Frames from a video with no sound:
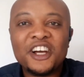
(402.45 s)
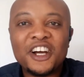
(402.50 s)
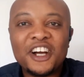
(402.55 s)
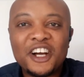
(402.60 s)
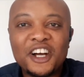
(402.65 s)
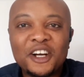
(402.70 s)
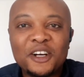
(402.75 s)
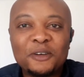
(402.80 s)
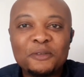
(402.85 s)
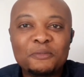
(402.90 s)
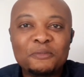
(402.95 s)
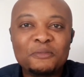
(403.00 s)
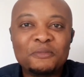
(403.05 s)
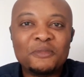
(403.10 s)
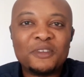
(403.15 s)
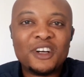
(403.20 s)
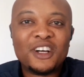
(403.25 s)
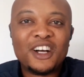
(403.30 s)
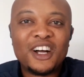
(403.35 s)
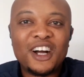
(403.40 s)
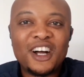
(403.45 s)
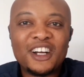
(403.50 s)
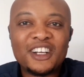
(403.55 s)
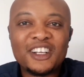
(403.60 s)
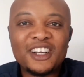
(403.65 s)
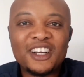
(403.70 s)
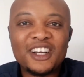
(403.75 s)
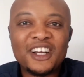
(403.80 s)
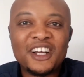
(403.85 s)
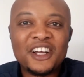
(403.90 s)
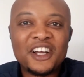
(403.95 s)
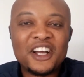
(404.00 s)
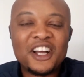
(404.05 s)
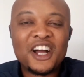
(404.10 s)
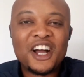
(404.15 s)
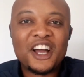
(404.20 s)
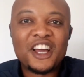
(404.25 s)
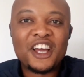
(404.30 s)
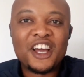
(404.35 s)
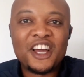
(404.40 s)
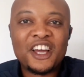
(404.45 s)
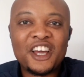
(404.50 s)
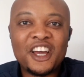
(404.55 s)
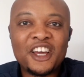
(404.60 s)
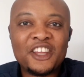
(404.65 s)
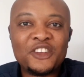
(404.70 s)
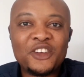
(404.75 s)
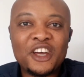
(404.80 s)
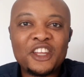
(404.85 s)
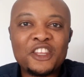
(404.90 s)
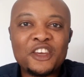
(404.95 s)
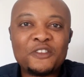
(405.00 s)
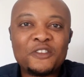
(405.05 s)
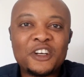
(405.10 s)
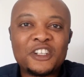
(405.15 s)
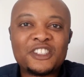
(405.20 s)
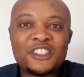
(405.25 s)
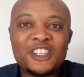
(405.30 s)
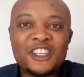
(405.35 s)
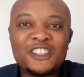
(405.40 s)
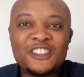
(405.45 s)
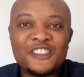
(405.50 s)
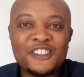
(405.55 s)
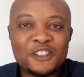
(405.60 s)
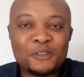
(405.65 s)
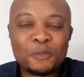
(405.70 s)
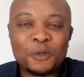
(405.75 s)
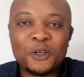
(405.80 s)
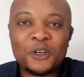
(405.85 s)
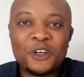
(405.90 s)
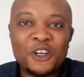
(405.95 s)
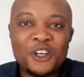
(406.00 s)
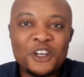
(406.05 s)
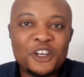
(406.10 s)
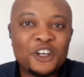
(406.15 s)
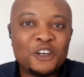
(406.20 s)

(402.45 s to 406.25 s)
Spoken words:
Um, uh, I know I never said this, but